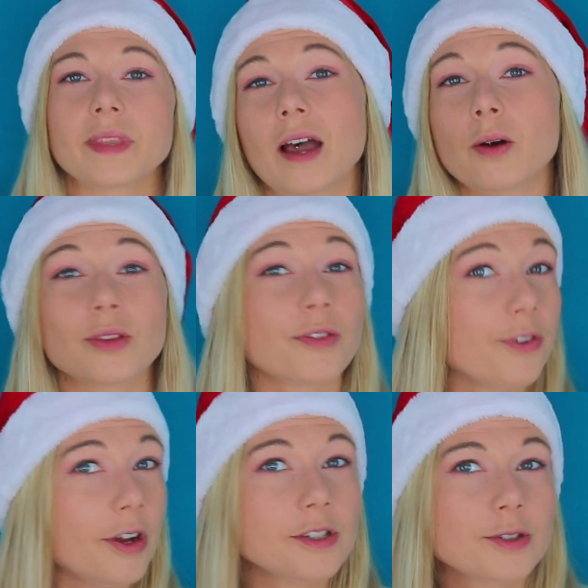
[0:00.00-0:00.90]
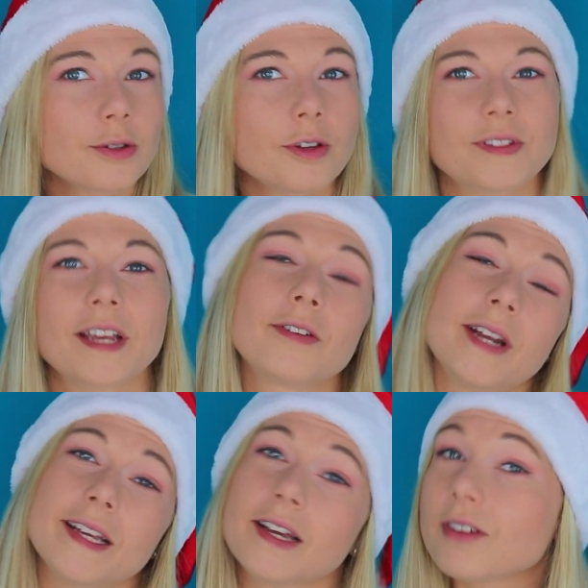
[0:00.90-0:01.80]
Now, the first rule of
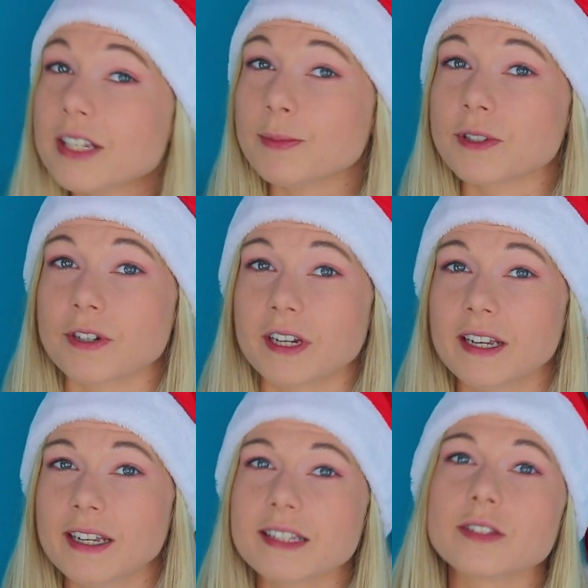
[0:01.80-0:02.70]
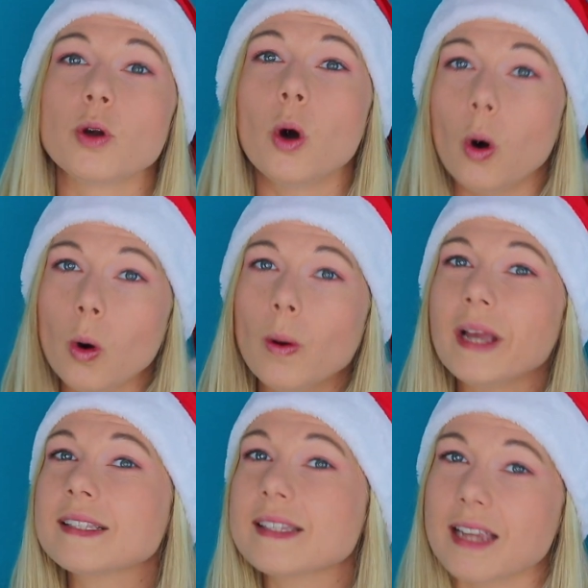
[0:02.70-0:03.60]
decorating a Christmas tree is you
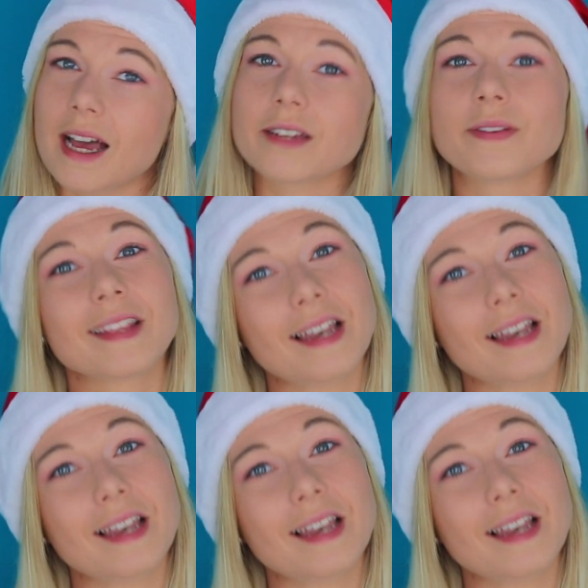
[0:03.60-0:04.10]
always start with the